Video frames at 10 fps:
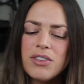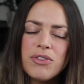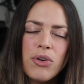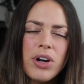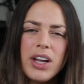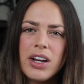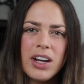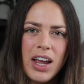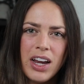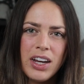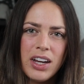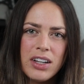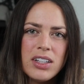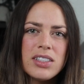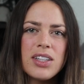40 and an 80,
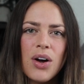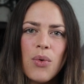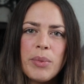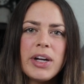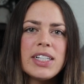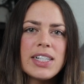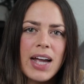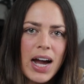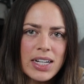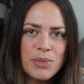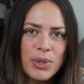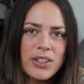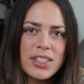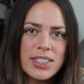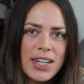so we make it to Casper
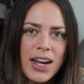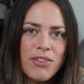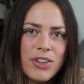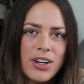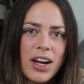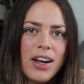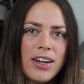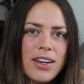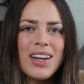to stay for the night.